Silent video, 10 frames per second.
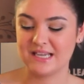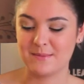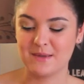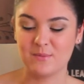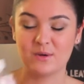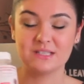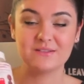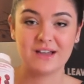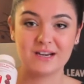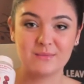gummy
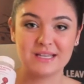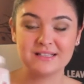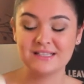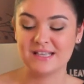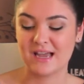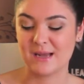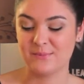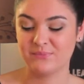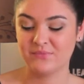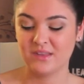multivitamins. Um,